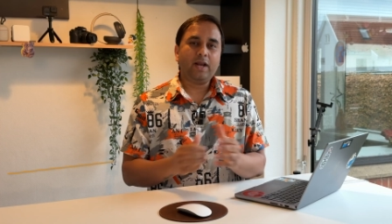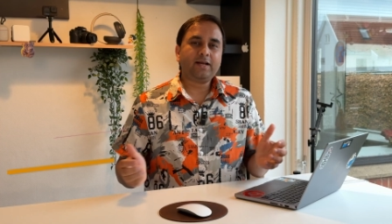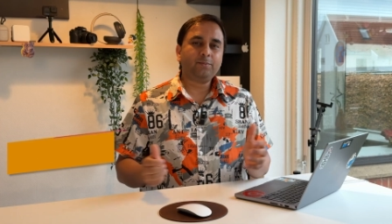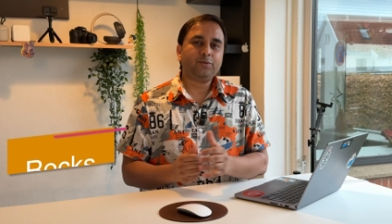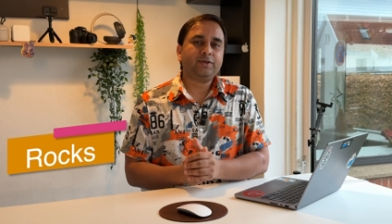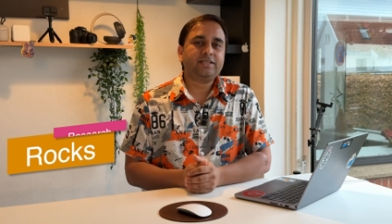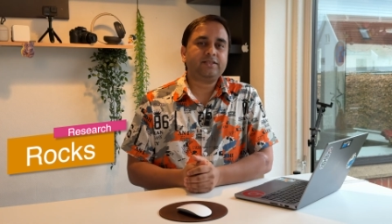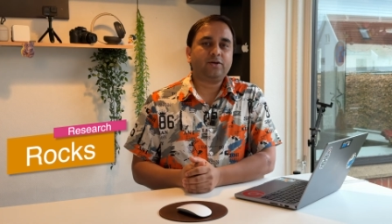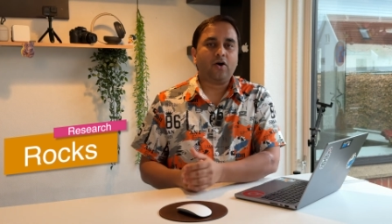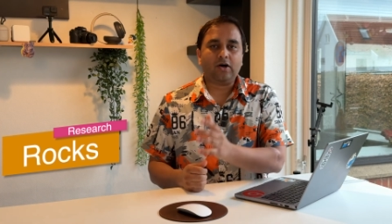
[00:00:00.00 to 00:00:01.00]
Welcome to
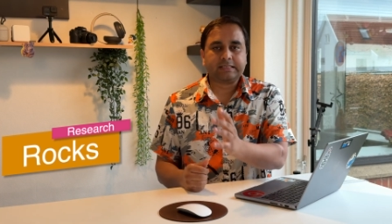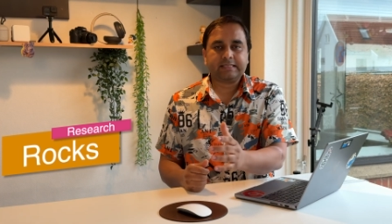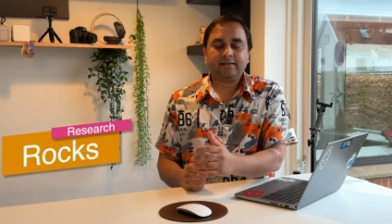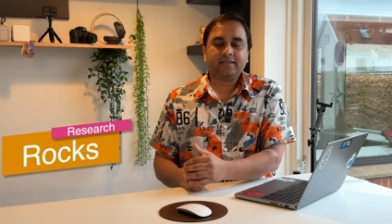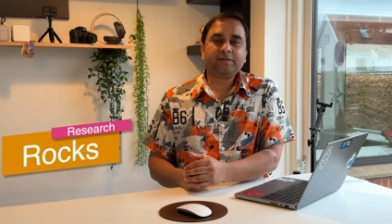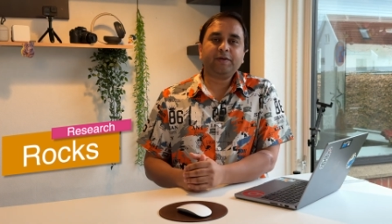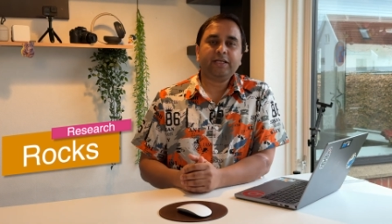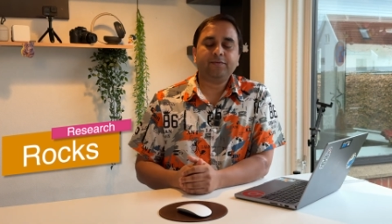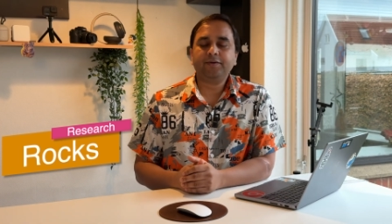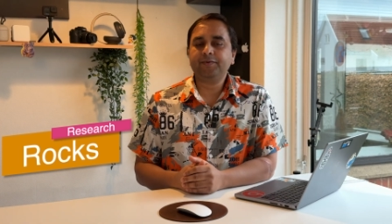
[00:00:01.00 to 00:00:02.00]
Research Rocks. In this
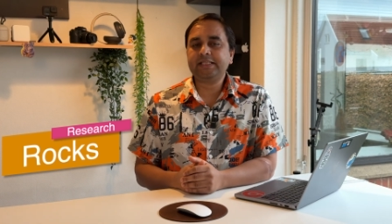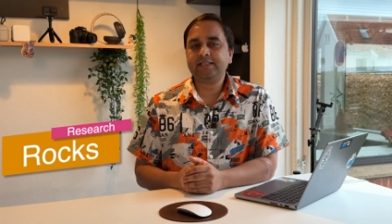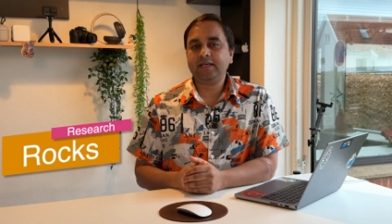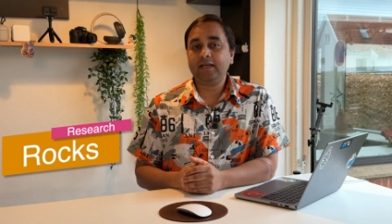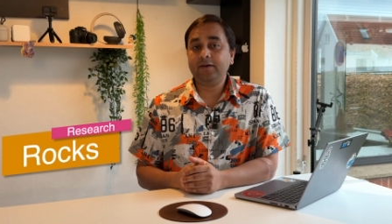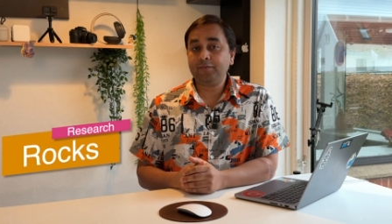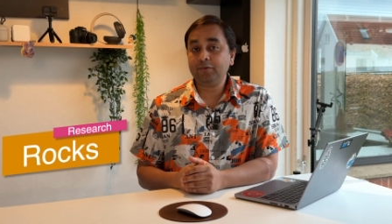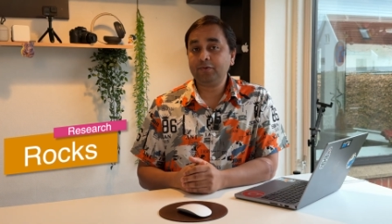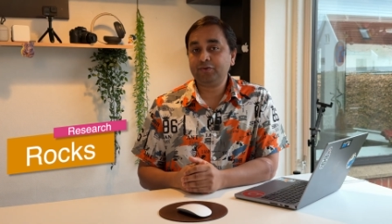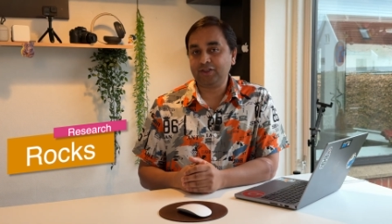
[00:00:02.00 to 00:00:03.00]
video, we will see if you
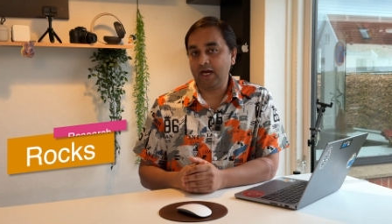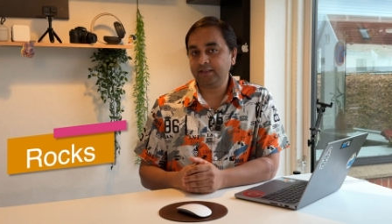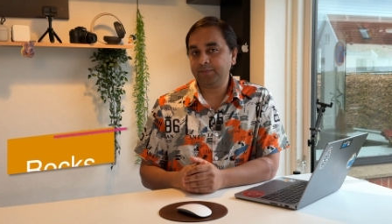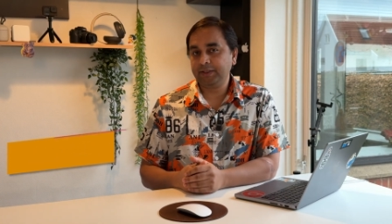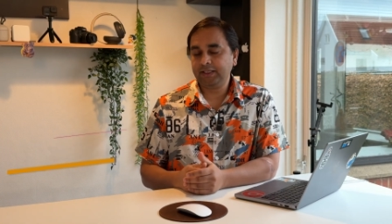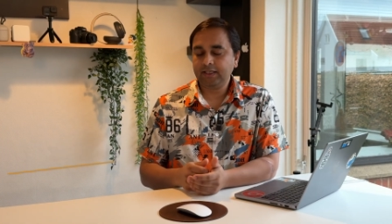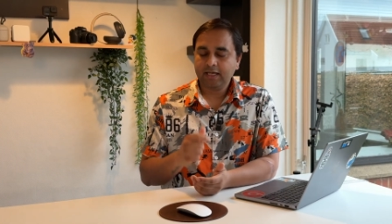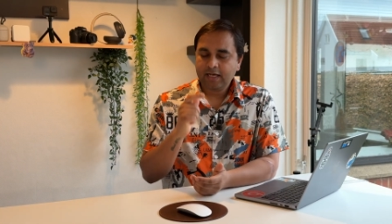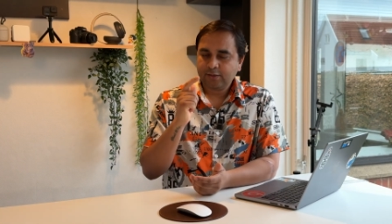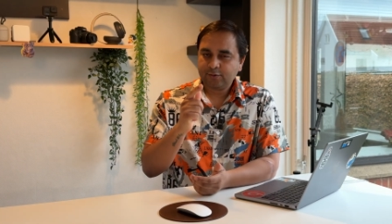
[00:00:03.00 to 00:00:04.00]
use ChatGPT.
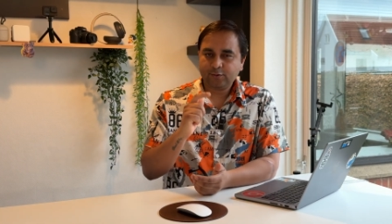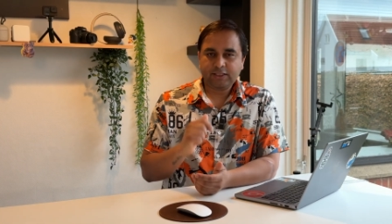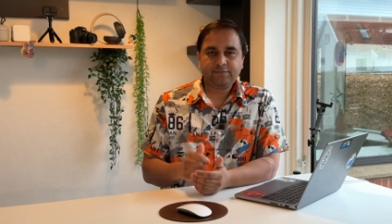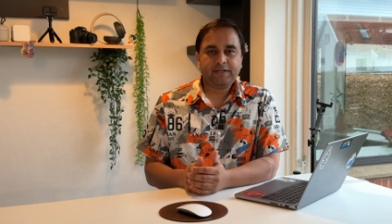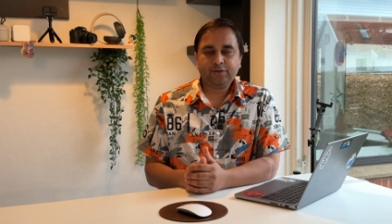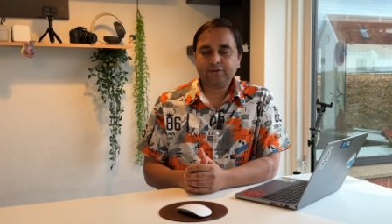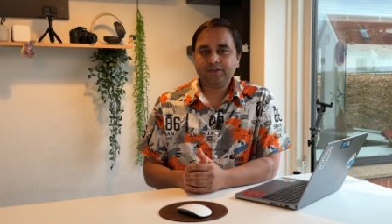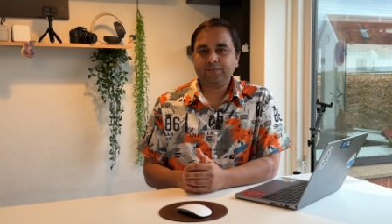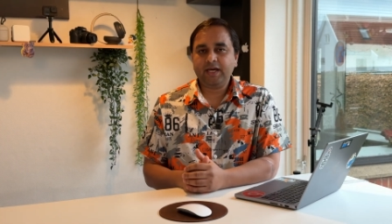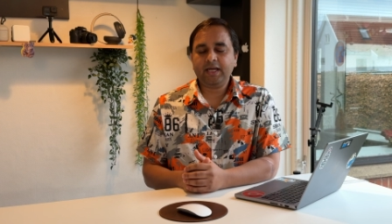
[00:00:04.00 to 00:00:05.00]
So this video is
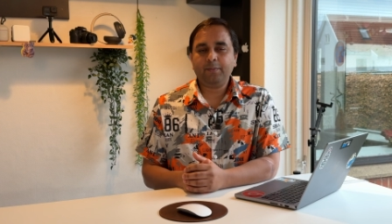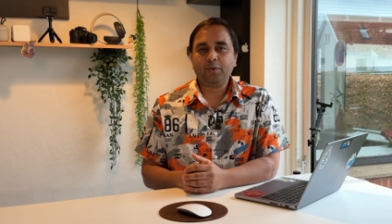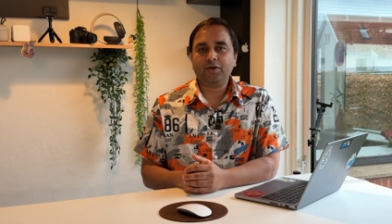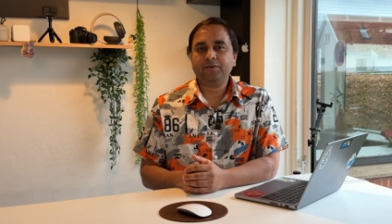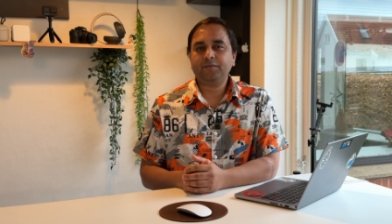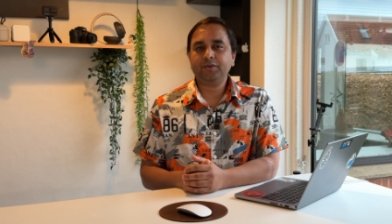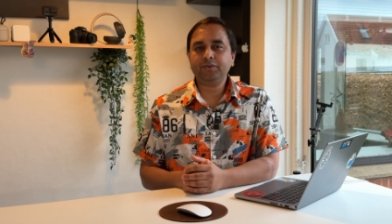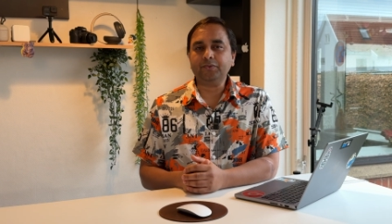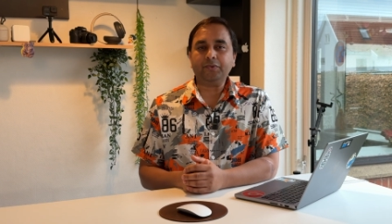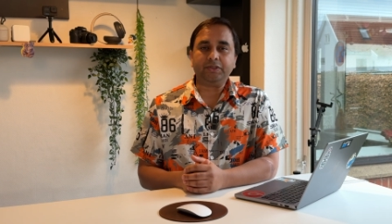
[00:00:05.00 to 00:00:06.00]
very important for
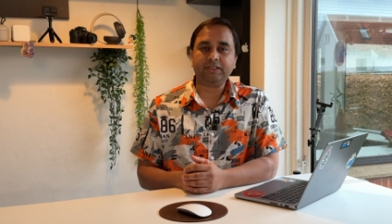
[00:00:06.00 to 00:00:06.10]
you.